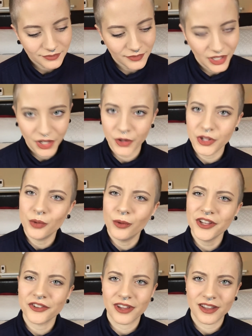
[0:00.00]
you know, you
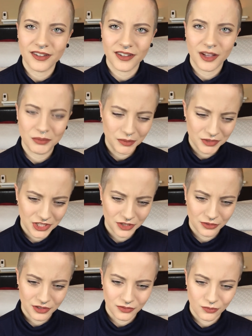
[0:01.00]
want your kid to come up to
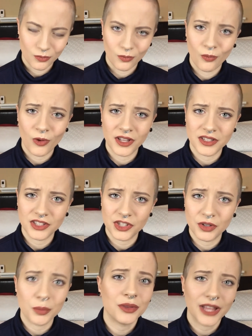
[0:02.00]
you and want
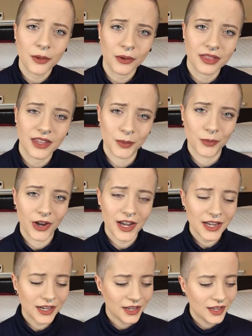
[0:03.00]
you to play with them,
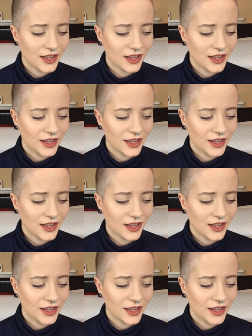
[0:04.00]
right?